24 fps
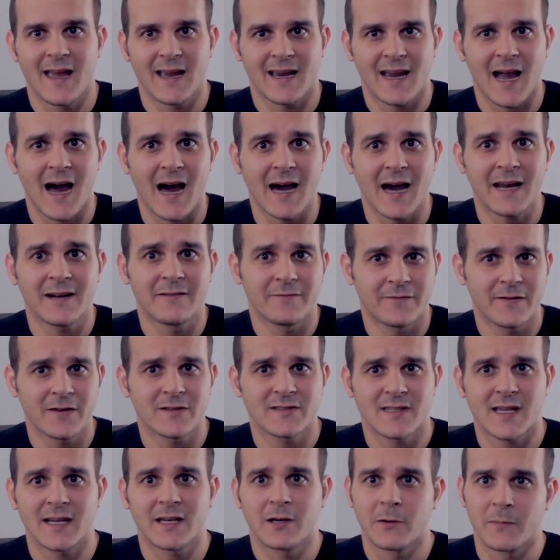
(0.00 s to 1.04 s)
it kind of
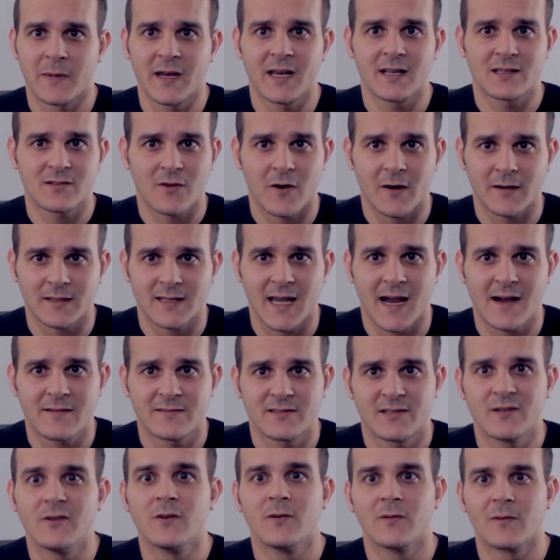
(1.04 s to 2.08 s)
feels like you're being talked down
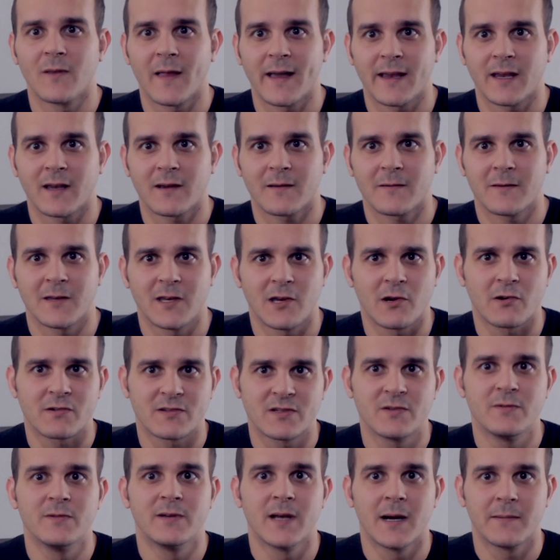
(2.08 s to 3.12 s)
to, like you're
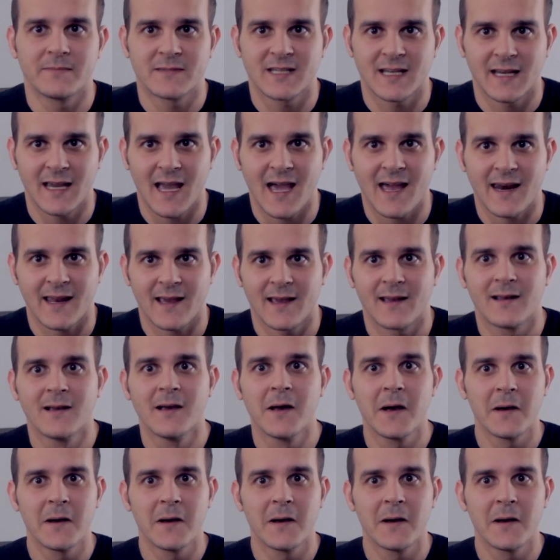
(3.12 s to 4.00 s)
too dumb to get it.